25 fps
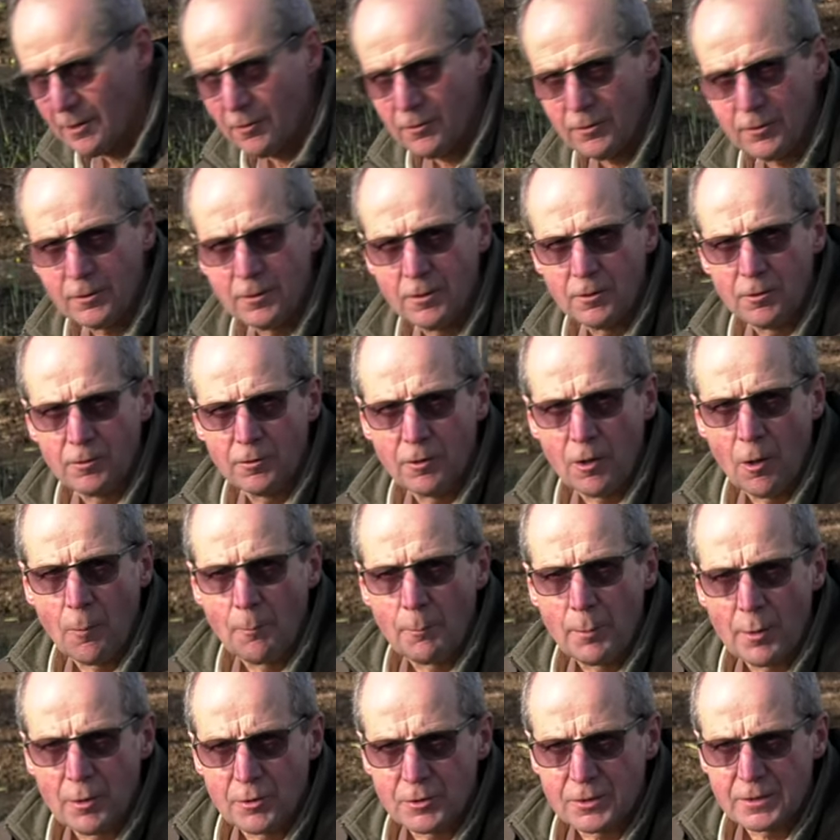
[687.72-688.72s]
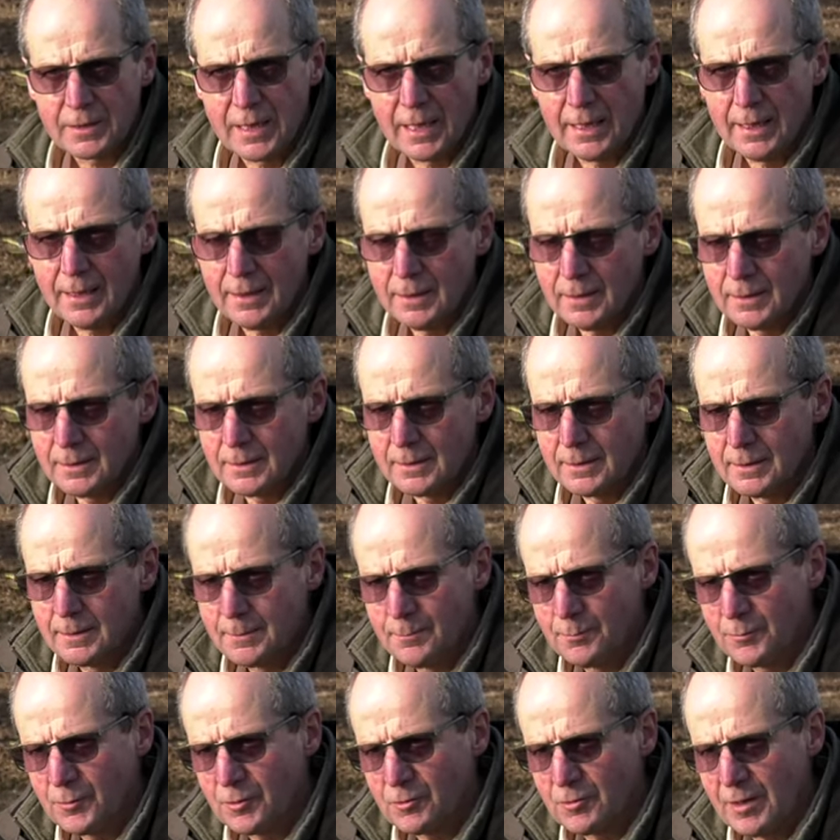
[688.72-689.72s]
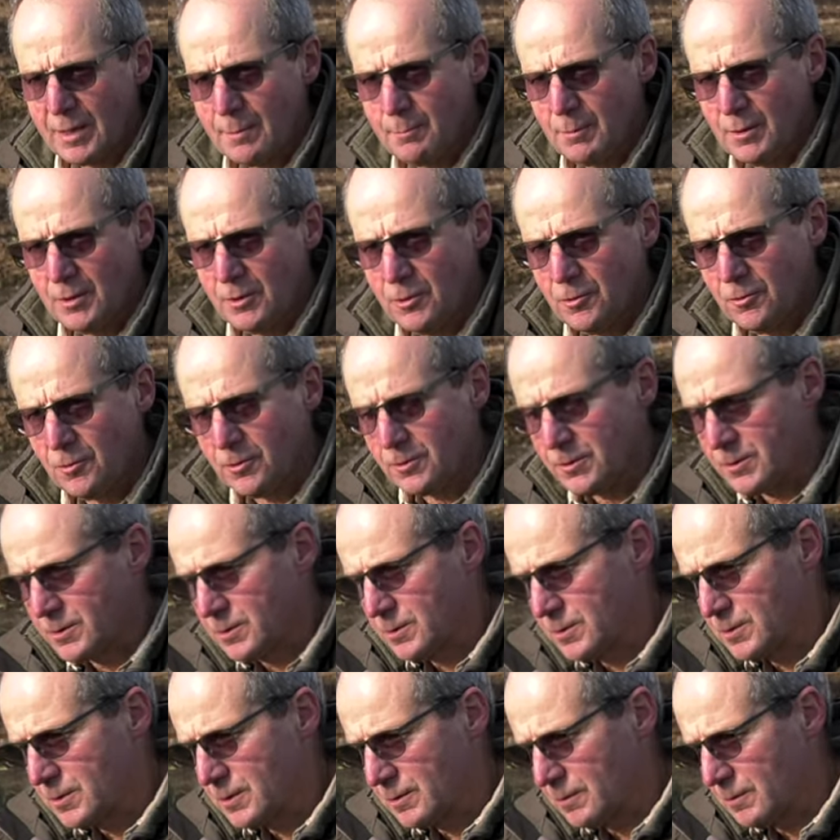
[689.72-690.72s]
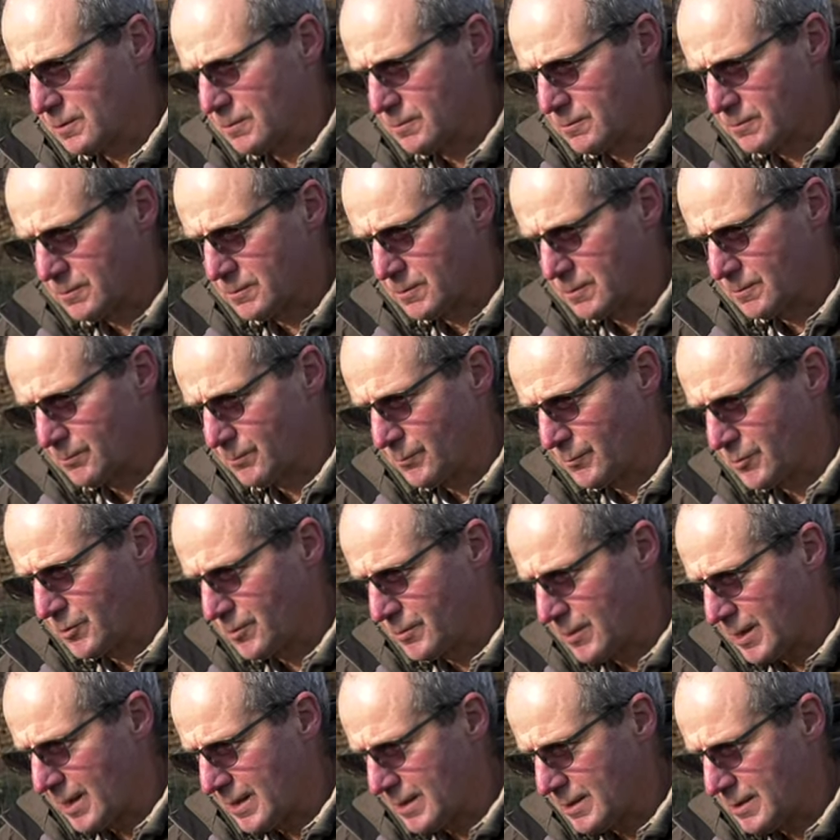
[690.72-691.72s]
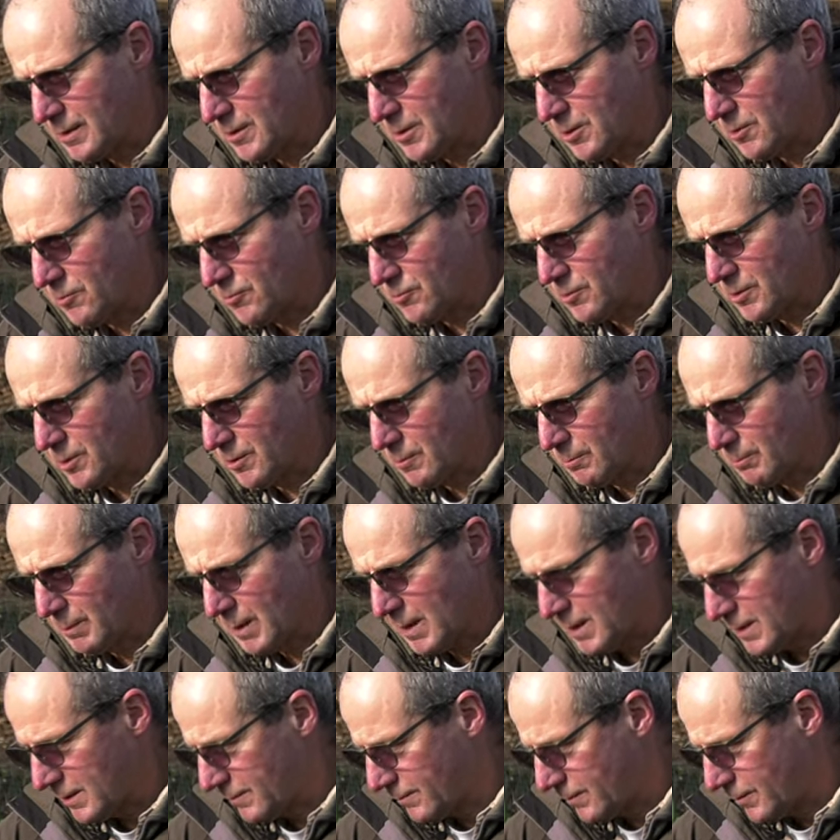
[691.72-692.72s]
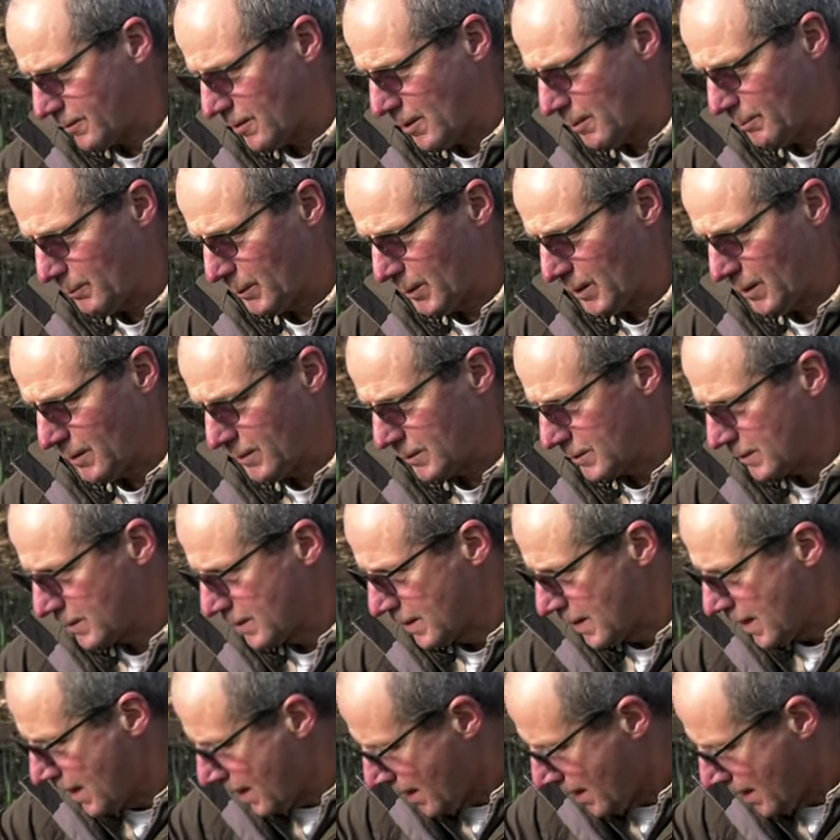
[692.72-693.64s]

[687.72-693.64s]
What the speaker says: on compost and green manures to create a nutrient base for our plants.